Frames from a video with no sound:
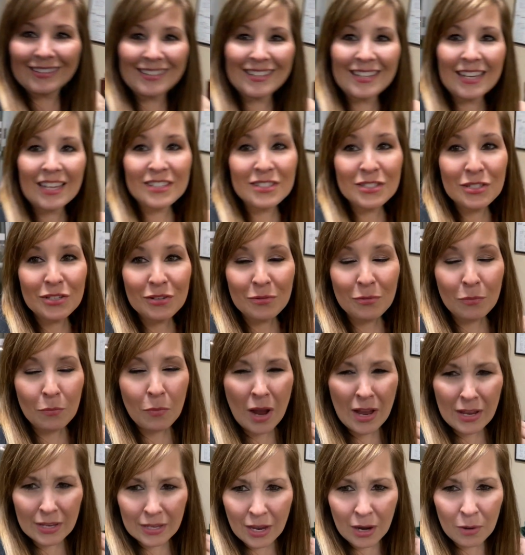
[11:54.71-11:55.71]
Yes, you,
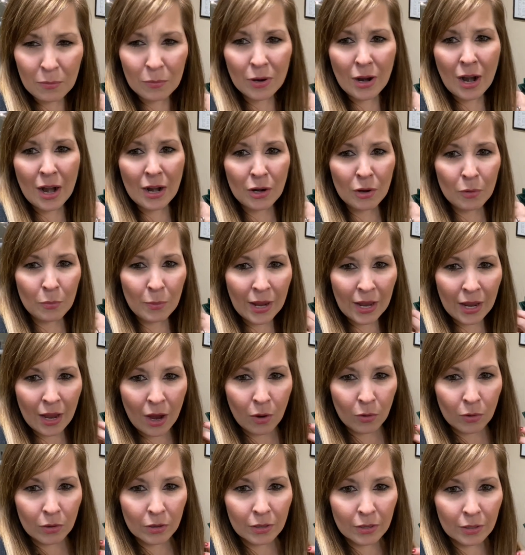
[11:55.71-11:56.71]
what? Yeah, we're on our way
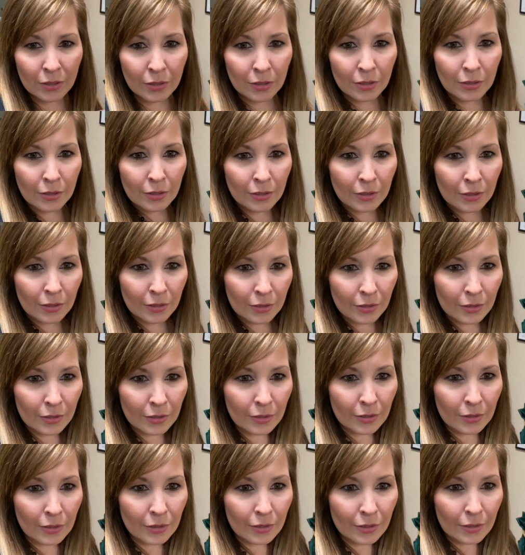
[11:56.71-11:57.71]
out.
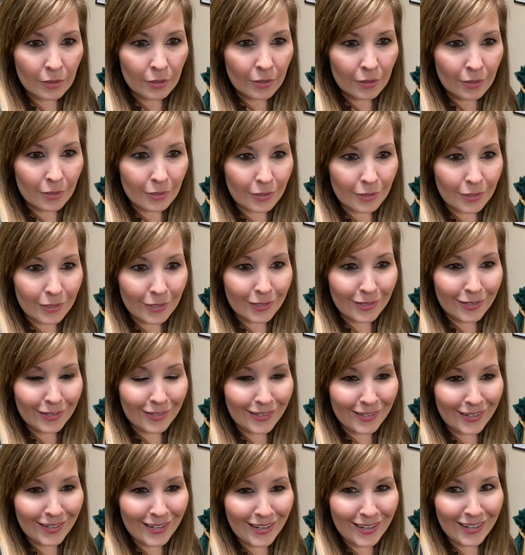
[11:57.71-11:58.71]
Then let's
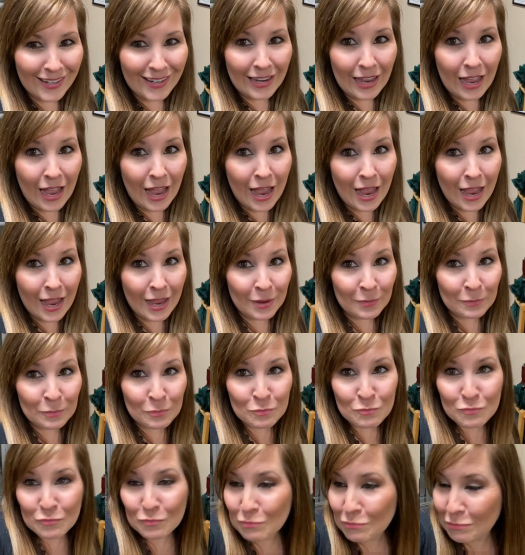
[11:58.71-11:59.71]
go.
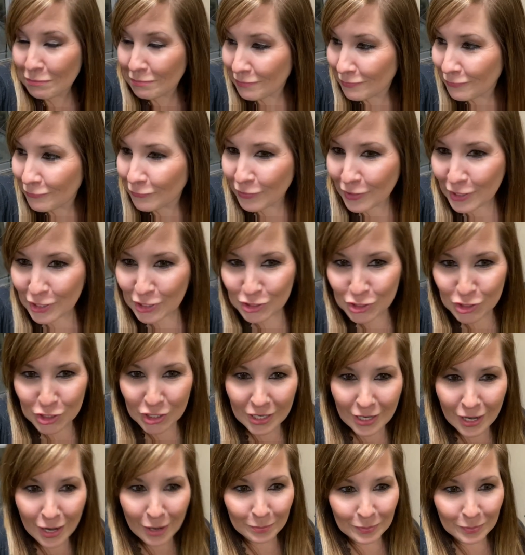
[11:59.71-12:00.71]
I'm finishing up